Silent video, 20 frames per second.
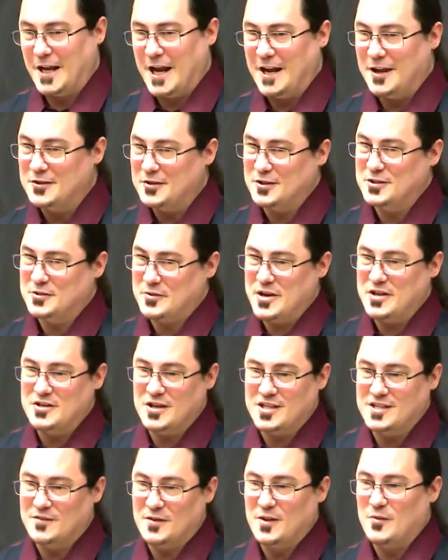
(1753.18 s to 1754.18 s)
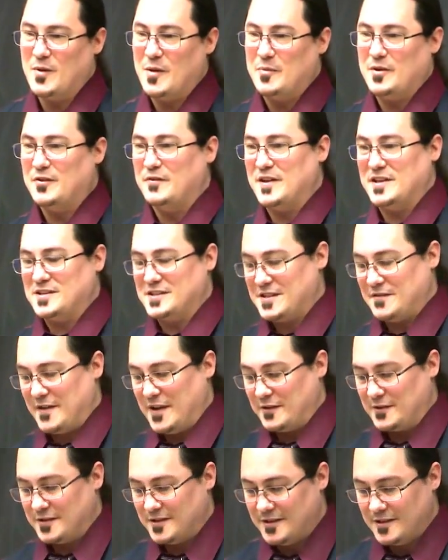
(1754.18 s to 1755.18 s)
and I took screenshots of all the web interfaces I
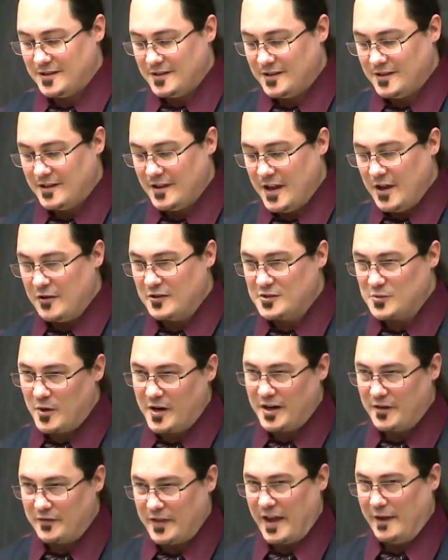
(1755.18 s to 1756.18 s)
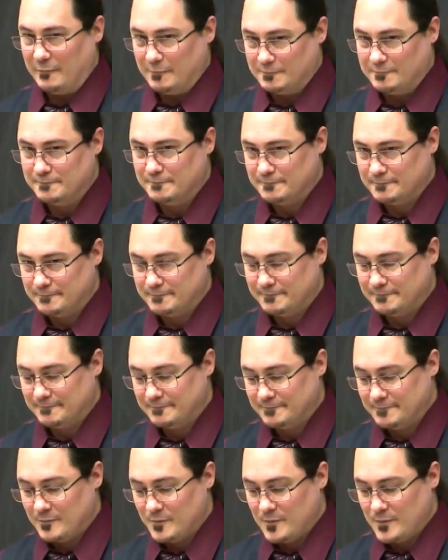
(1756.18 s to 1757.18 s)
found. Here's one of them.
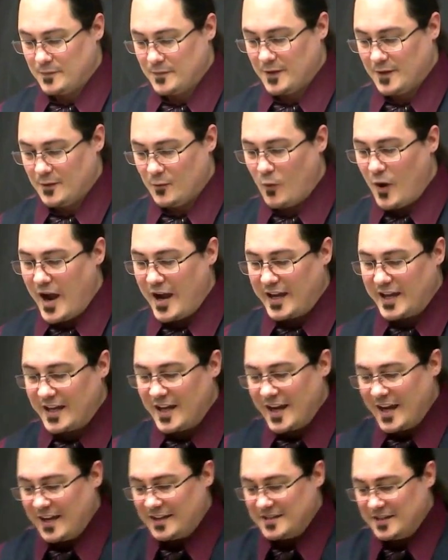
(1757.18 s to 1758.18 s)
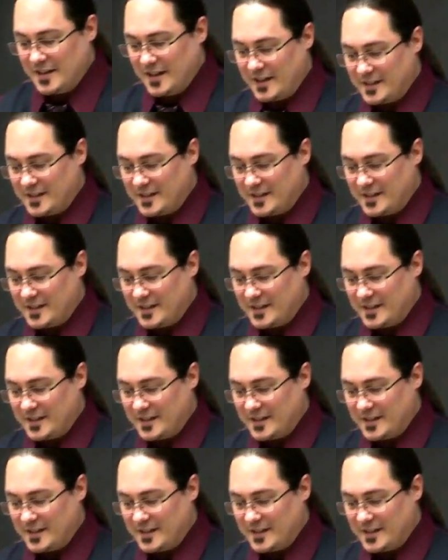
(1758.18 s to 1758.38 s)
Why can I get to